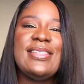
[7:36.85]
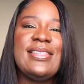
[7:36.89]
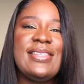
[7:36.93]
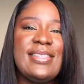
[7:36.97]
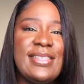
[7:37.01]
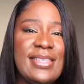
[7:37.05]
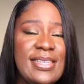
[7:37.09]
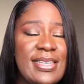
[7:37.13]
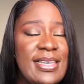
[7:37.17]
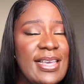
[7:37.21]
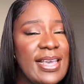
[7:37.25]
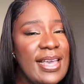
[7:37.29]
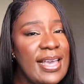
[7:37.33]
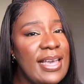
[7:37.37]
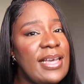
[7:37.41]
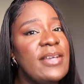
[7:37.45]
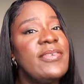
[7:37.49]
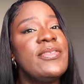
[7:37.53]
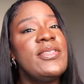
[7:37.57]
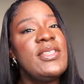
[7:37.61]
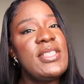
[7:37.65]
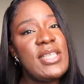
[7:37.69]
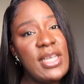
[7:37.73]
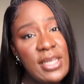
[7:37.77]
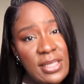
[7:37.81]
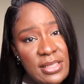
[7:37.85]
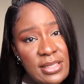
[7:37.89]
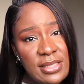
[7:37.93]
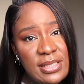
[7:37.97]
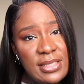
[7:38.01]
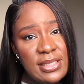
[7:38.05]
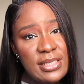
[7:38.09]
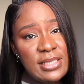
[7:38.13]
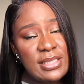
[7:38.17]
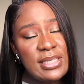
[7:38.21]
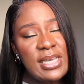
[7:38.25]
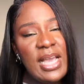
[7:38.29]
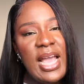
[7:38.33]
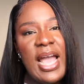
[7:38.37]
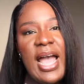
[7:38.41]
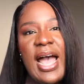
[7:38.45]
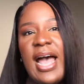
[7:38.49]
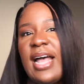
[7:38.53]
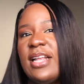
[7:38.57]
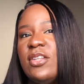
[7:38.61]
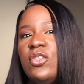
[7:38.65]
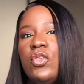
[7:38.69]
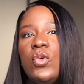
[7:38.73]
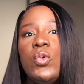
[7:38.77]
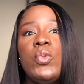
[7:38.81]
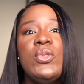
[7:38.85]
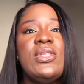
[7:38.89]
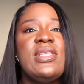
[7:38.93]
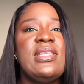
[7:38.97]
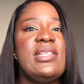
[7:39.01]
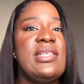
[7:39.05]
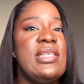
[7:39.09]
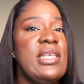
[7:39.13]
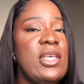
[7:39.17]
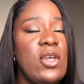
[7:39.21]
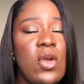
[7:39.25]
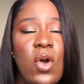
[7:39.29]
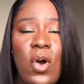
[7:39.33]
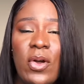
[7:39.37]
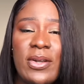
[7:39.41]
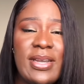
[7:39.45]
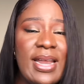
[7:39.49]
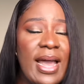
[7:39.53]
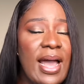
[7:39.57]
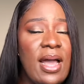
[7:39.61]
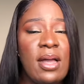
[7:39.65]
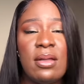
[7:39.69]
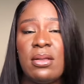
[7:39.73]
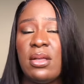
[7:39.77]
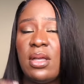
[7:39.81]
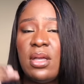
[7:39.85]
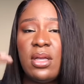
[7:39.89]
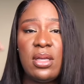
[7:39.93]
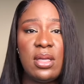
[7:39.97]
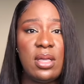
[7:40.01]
TF30 and you will see other